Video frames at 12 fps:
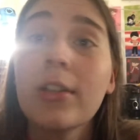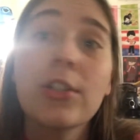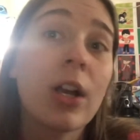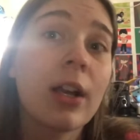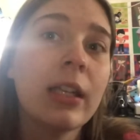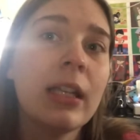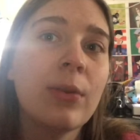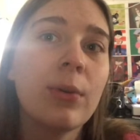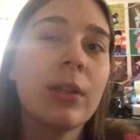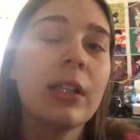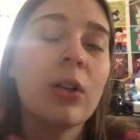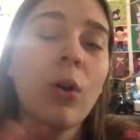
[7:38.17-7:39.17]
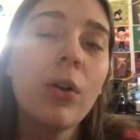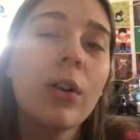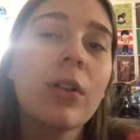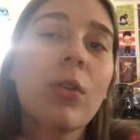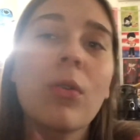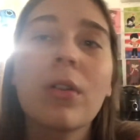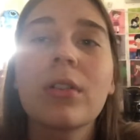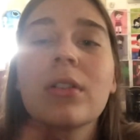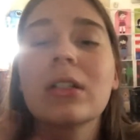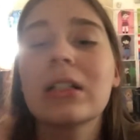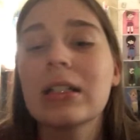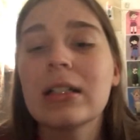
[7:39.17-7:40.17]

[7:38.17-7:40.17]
shock equaling horror, horror